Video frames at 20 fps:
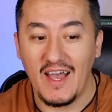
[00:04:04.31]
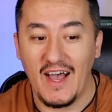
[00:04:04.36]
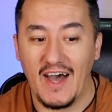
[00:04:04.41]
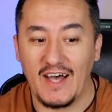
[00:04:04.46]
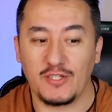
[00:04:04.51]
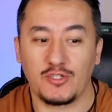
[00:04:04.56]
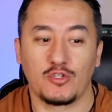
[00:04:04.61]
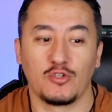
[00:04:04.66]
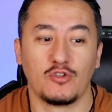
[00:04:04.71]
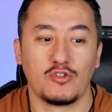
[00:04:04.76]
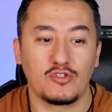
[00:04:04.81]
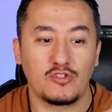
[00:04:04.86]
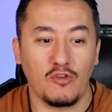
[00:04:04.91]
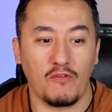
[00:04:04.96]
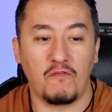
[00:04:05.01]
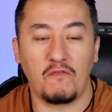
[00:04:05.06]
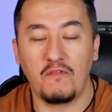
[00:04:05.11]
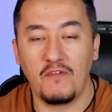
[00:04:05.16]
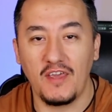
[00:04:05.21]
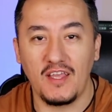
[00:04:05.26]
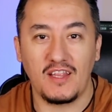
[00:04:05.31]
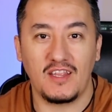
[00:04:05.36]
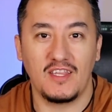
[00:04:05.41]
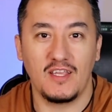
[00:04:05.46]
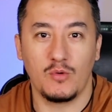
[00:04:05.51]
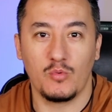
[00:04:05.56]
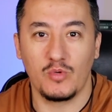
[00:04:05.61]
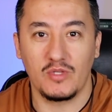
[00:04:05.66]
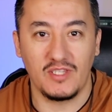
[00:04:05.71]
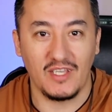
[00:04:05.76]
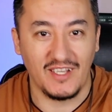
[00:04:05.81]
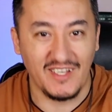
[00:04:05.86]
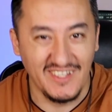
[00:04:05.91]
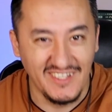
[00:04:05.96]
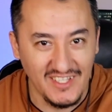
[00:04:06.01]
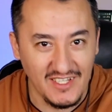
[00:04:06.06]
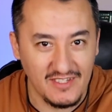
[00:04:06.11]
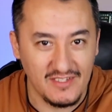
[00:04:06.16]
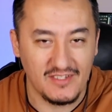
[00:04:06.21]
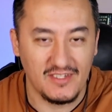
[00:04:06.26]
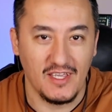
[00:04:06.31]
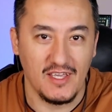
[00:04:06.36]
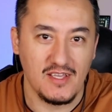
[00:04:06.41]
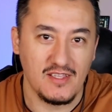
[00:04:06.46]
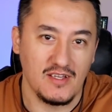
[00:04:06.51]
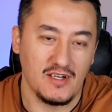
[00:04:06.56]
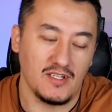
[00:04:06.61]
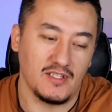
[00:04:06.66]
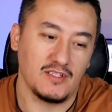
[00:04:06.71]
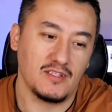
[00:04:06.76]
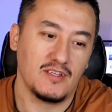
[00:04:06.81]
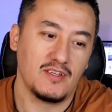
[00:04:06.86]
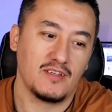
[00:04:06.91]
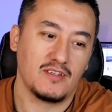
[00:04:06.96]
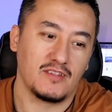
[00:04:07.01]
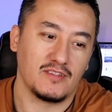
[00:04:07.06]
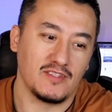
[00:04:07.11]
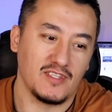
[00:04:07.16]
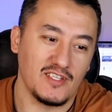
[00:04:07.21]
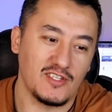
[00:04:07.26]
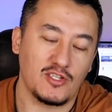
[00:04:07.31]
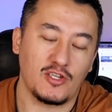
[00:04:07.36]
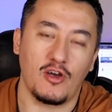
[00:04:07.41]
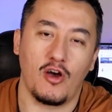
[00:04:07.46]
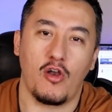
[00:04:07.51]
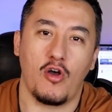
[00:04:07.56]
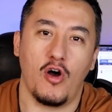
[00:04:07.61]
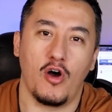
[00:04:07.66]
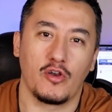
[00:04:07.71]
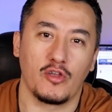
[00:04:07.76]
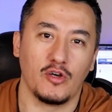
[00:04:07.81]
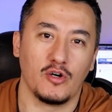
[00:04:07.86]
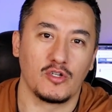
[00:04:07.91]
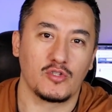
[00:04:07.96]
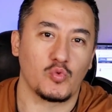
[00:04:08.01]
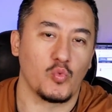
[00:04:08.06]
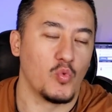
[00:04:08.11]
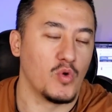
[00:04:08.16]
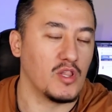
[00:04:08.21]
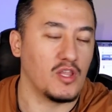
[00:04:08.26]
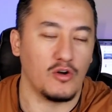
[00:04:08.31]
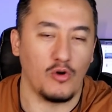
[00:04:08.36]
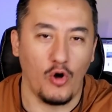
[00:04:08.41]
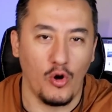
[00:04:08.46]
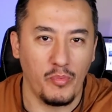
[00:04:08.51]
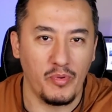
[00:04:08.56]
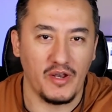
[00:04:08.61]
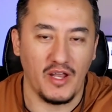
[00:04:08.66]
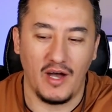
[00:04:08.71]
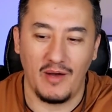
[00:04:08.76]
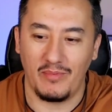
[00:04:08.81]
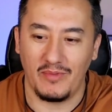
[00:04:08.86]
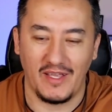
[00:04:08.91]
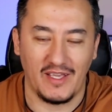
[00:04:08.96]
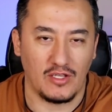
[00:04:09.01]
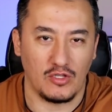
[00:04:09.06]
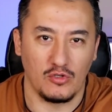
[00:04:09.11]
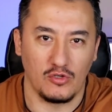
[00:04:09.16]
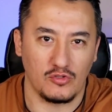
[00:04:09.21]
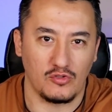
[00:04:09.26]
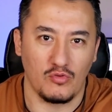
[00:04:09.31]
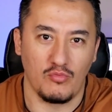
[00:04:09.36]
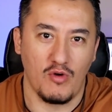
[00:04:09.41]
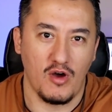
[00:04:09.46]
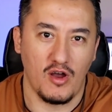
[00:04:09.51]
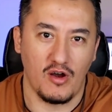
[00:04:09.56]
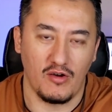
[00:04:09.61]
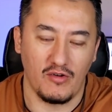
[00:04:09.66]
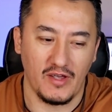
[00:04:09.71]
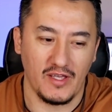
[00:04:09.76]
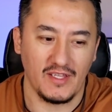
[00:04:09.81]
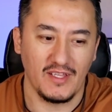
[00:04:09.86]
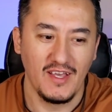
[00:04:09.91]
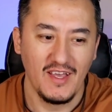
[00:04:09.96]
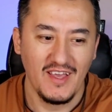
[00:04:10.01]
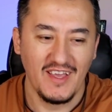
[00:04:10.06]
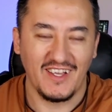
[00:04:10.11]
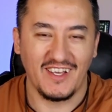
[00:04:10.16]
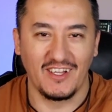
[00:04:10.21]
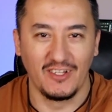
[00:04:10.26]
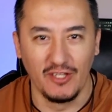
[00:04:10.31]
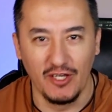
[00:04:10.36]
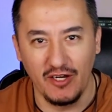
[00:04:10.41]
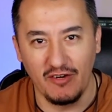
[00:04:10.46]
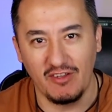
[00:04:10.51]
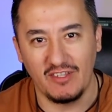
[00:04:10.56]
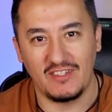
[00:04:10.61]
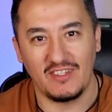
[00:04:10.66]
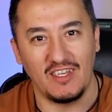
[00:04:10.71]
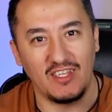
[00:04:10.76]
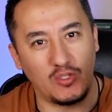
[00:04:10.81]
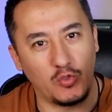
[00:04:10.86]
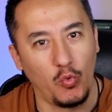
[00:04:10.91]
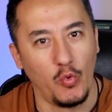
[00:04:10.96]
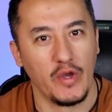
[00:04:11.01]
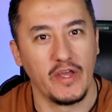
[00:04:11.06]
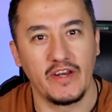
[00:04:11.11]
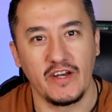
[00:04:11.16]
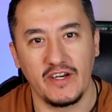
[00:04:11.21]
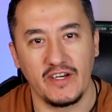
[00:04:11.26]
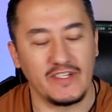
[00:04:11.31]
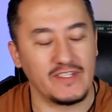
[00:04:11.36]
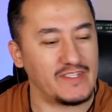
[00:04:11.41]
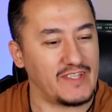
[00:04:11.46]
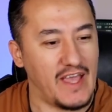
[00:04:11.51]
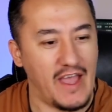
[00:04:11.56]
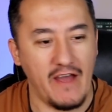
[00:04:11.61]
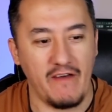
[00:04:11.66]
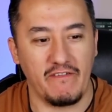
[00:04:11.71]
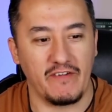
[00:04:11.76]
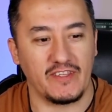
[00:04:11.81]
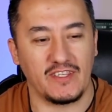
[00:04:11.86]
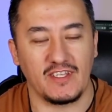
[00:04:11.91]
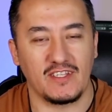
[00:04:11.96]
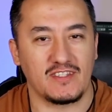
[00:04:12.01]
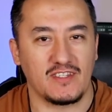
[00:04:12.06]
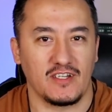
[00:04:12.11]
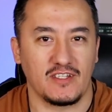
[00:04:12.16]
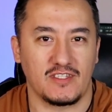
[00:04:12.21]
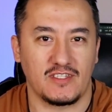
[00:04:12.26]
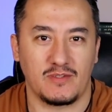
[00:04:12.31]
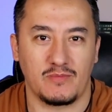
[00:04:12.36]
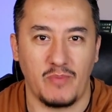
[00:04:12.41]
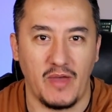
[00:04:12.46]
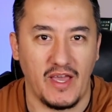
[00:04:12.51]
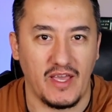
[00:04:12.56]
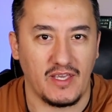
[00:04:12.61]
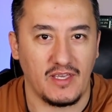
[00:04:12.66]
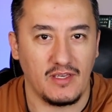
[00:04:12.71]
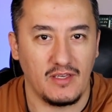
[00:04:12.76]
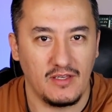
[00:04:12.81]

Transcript: As soon as you feed them with the clean signal, these Skar audios will open up like no tomorrow, right? Clarity, tweeters, everything's on spec.